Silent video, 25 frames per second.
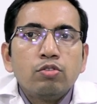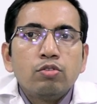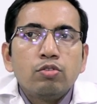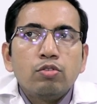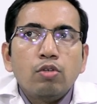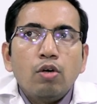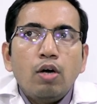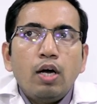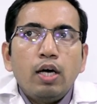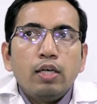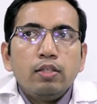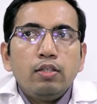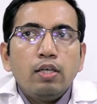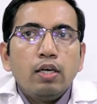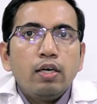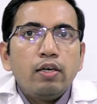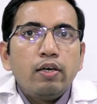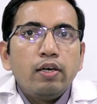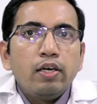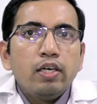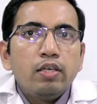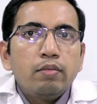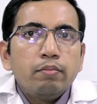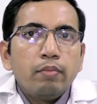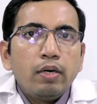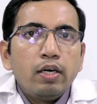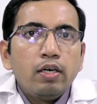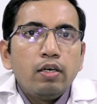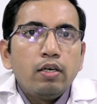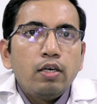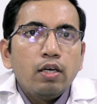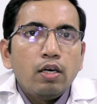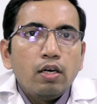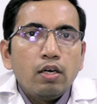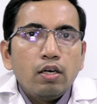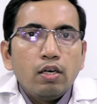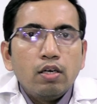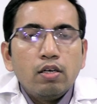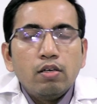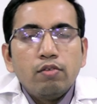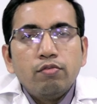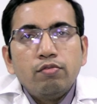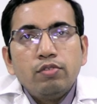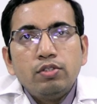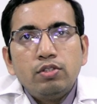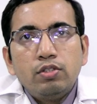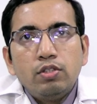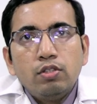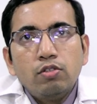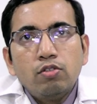So other treatment
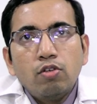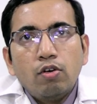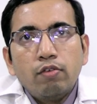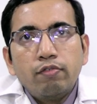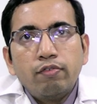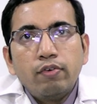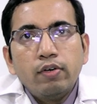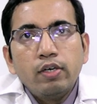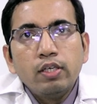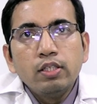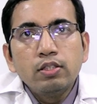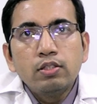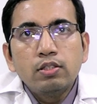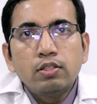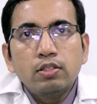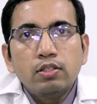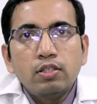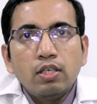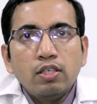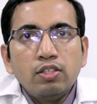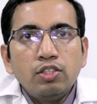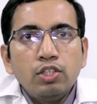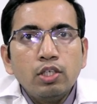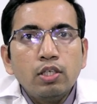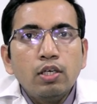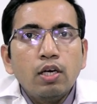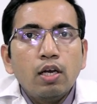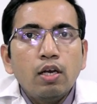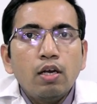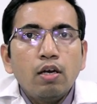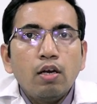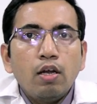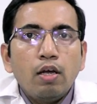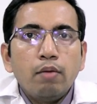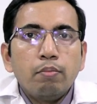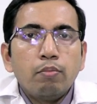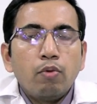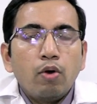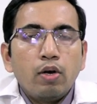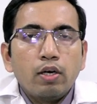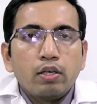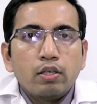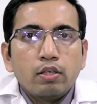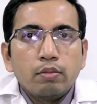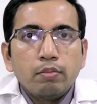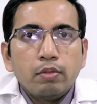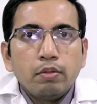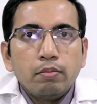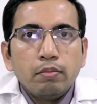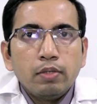uh, which is offered is surgical
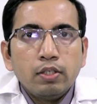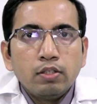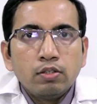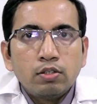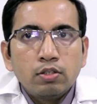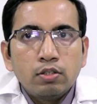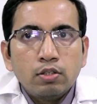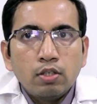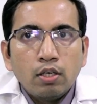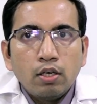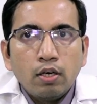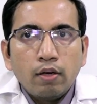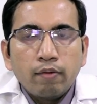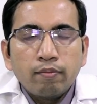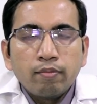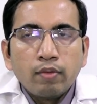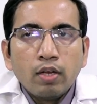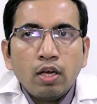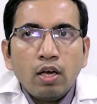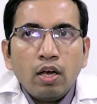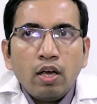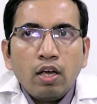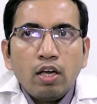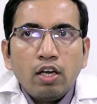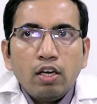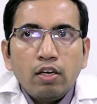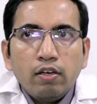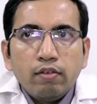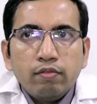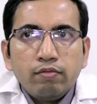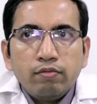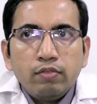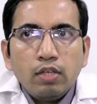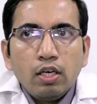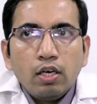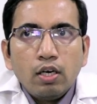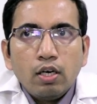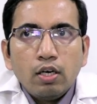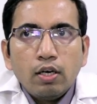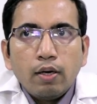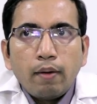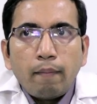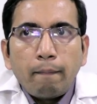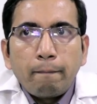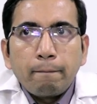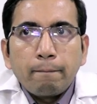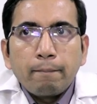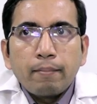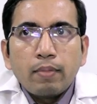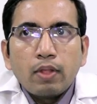embolectomy means uh, if
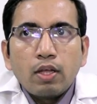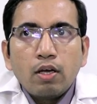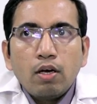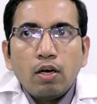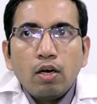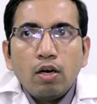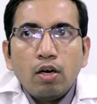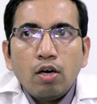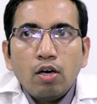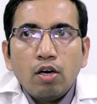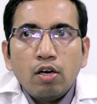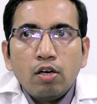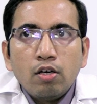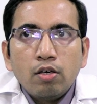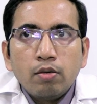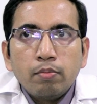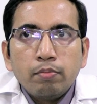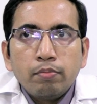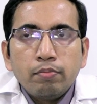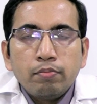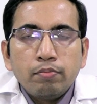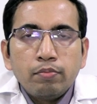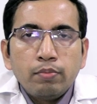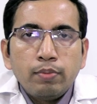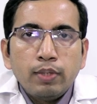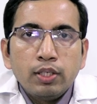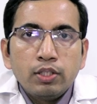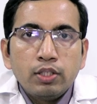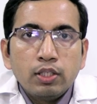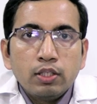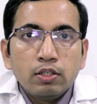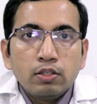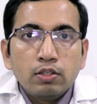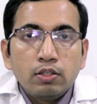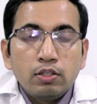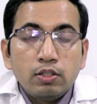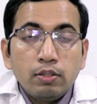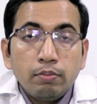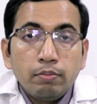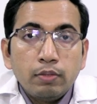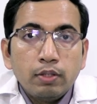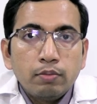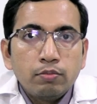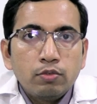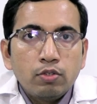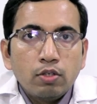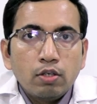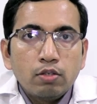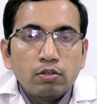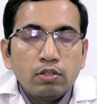the uh, patient's
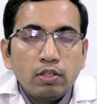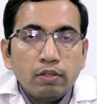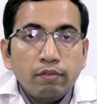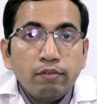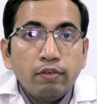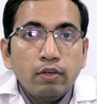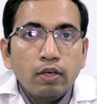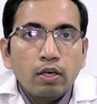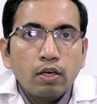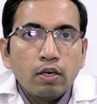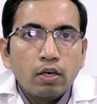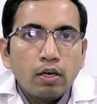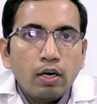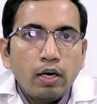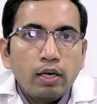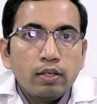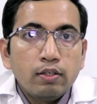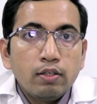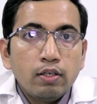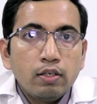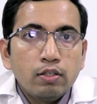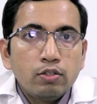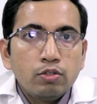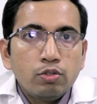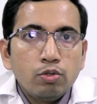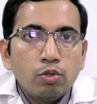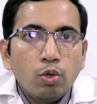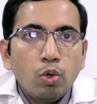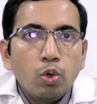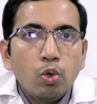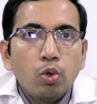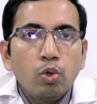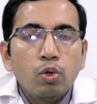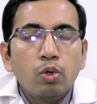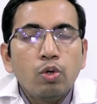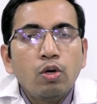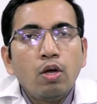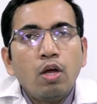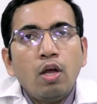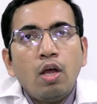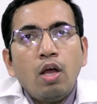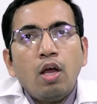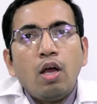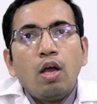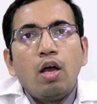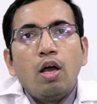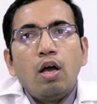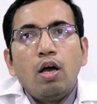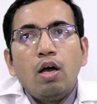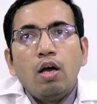symptoms are severe and there is no
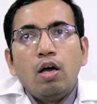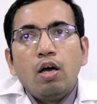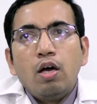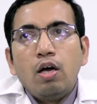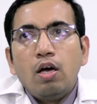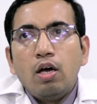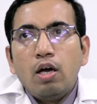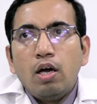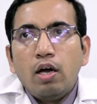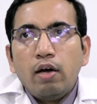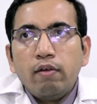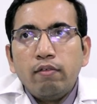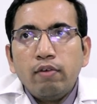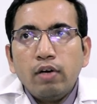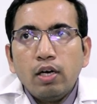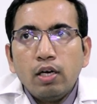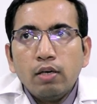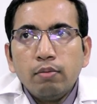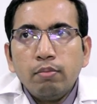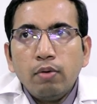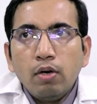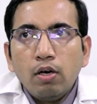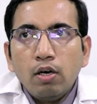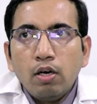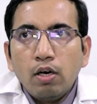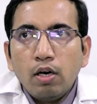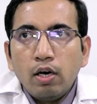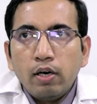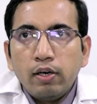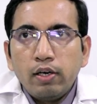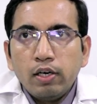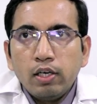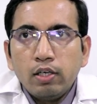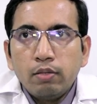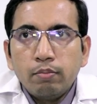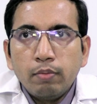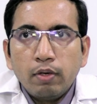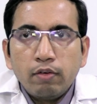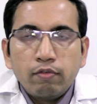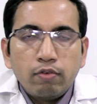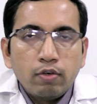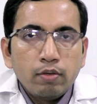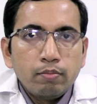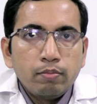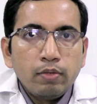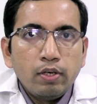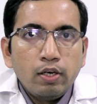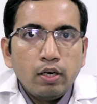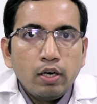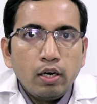uh, available uh,
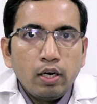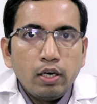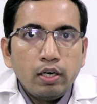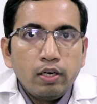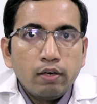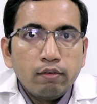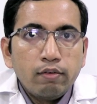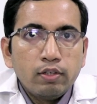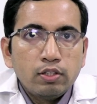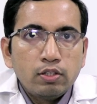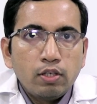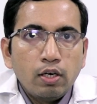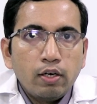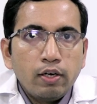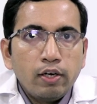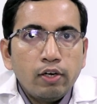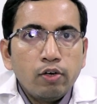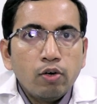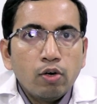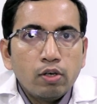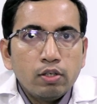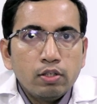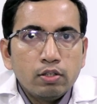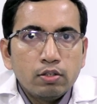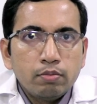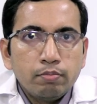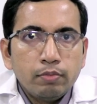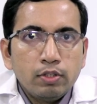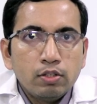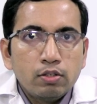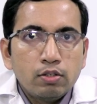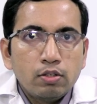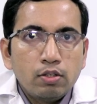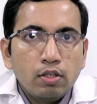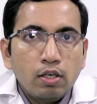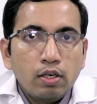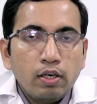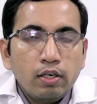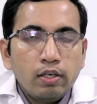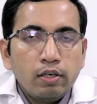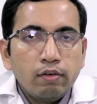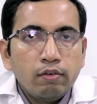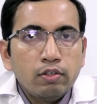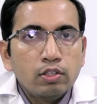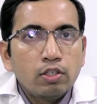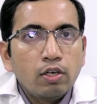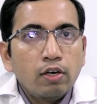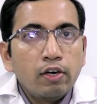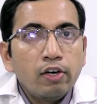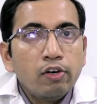treatment from interventional radiologist means the
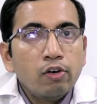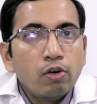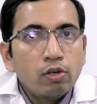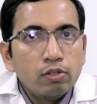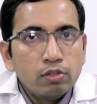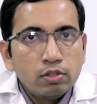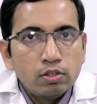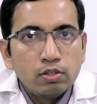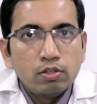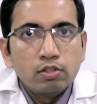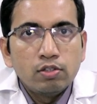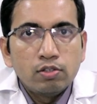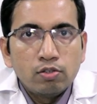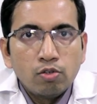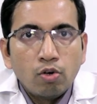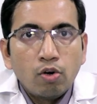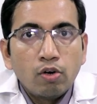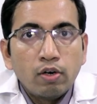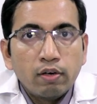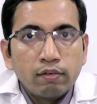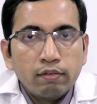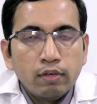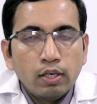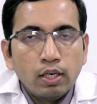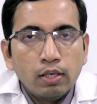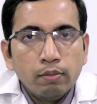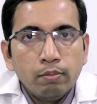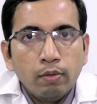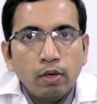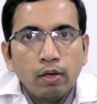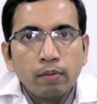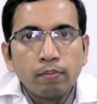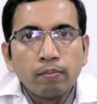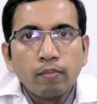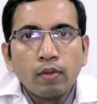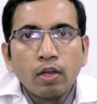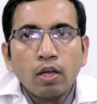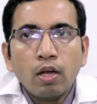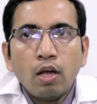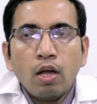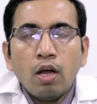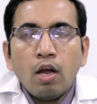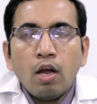interventional radiologist is not available